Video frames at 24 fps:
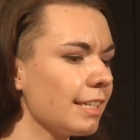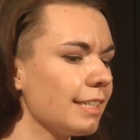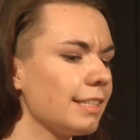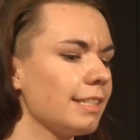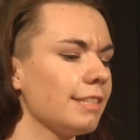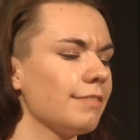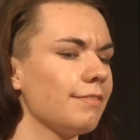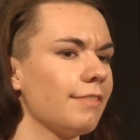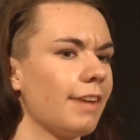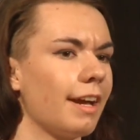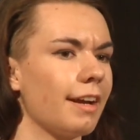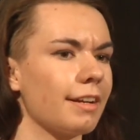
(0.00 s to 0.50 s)
it's
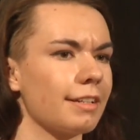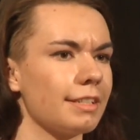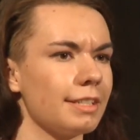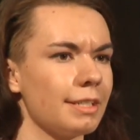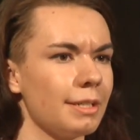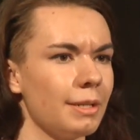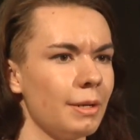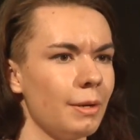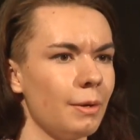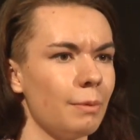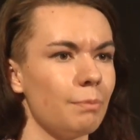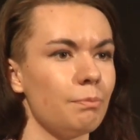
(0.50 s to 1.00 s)
in fact
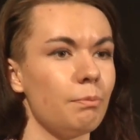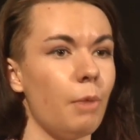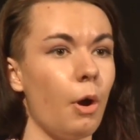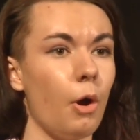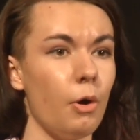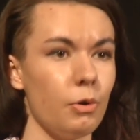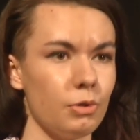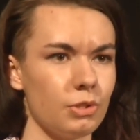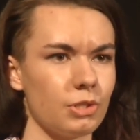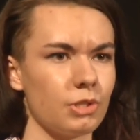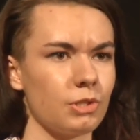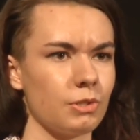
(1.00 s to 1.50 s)

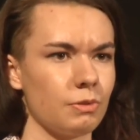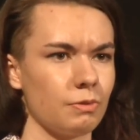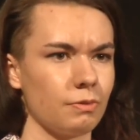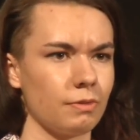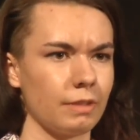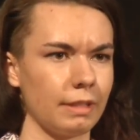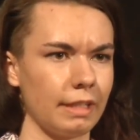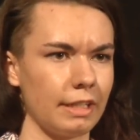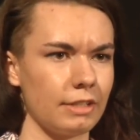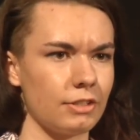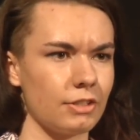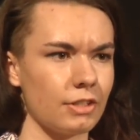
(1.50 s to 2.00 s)
post
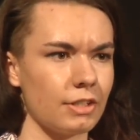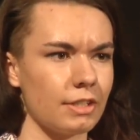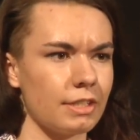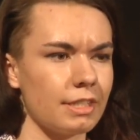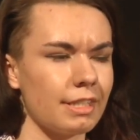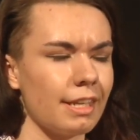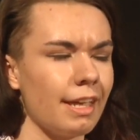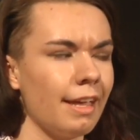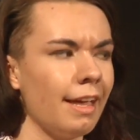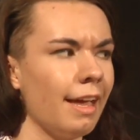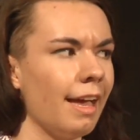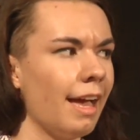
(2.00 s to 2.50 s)
religious.